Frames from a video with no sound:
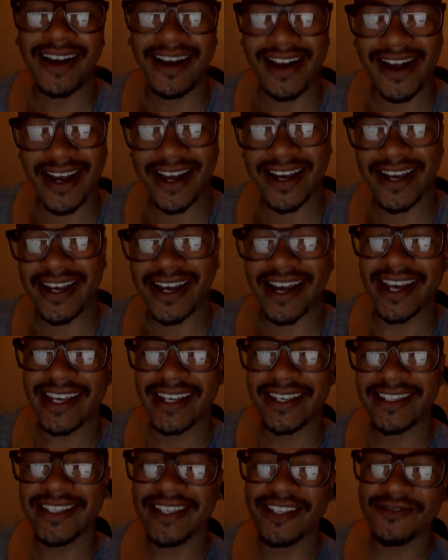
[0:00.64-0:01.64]
Hi, I
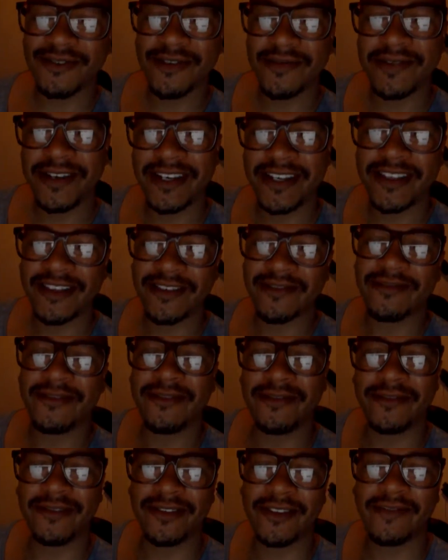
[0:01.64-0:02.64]
guess this will be the
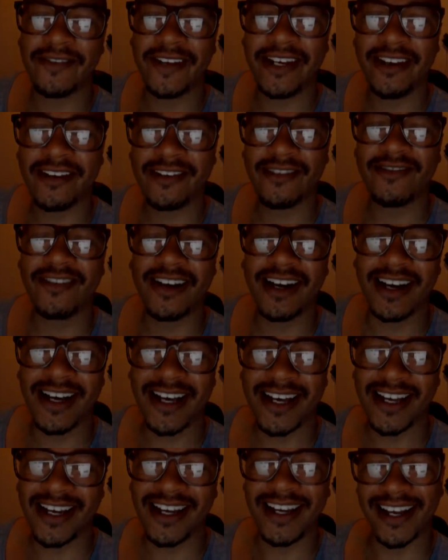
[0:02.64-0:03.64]
video
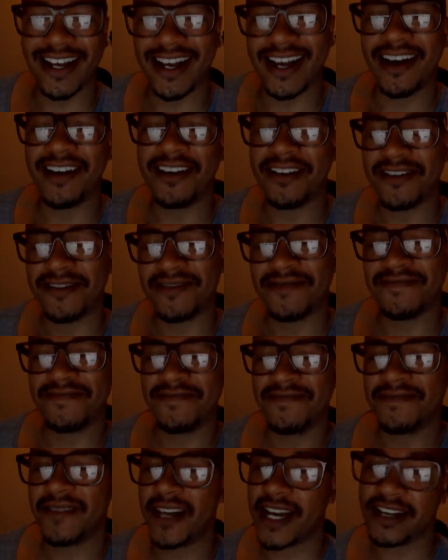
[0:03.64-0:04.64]
why
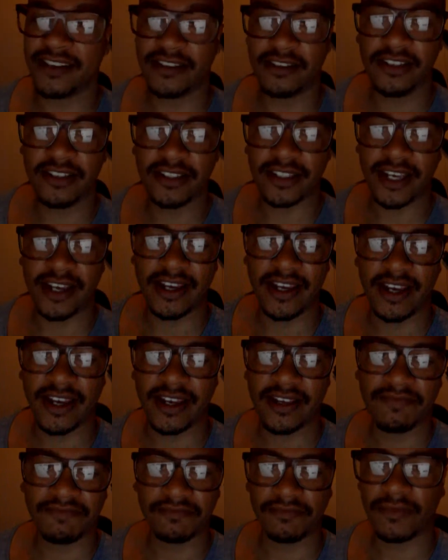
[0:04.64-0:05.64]
I don't use AA
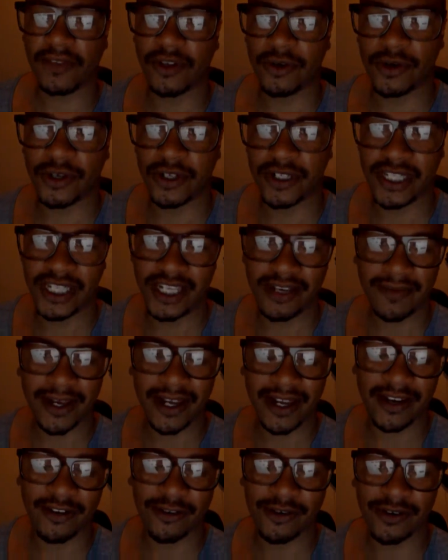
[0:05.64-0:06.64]
or
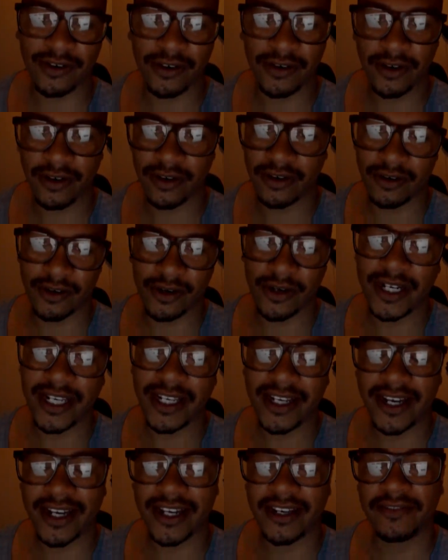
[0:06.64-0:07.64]
CMA or any
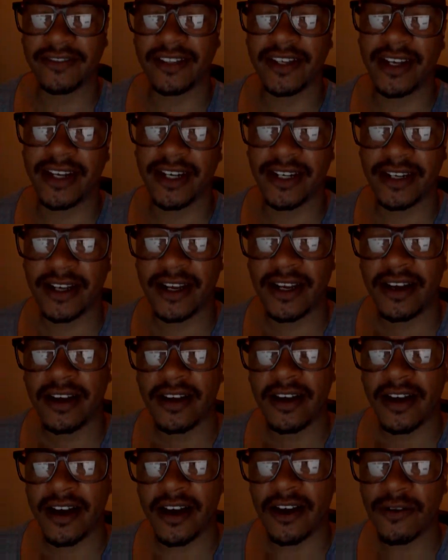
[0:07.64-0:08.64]
kind of like.
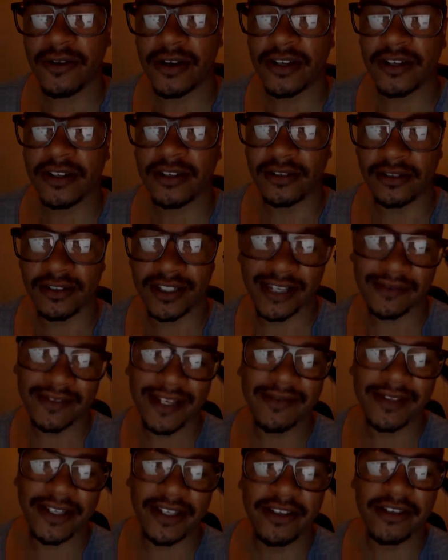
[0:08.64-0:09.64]
Well,
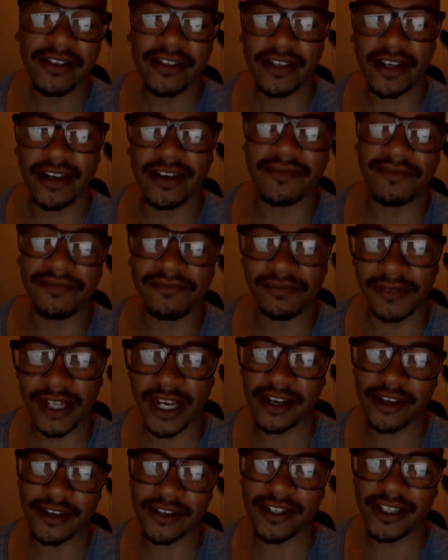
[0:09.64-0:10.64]
sometimes I
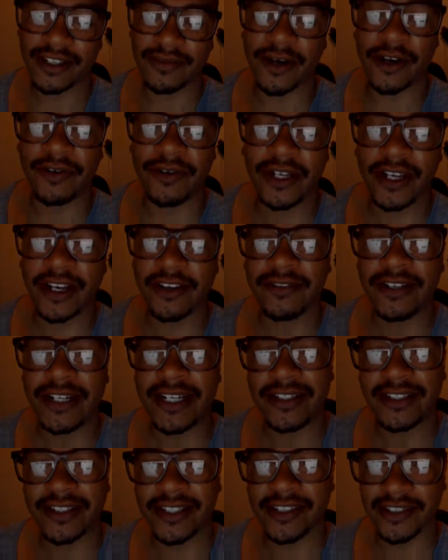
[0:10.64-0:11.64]
go to Smart Recovery
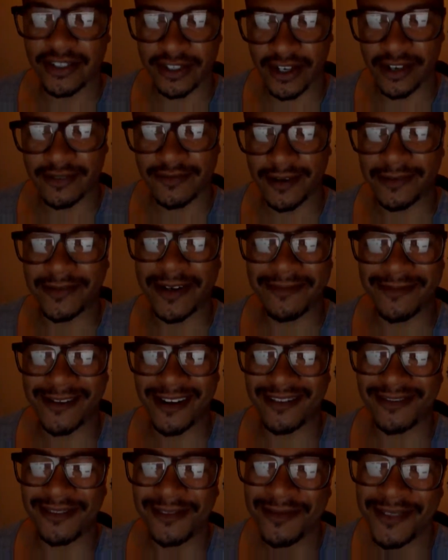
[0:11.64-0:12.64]
just to talk about my
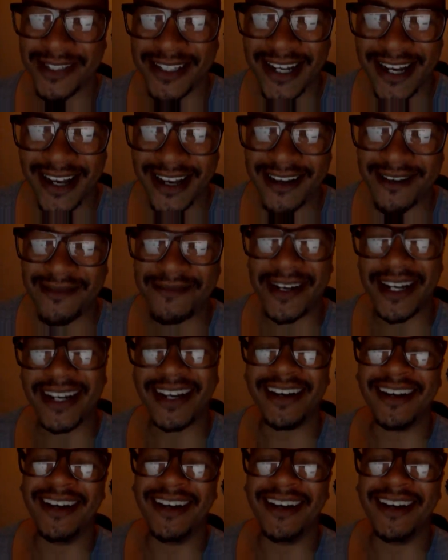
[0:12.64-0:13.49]
problems, but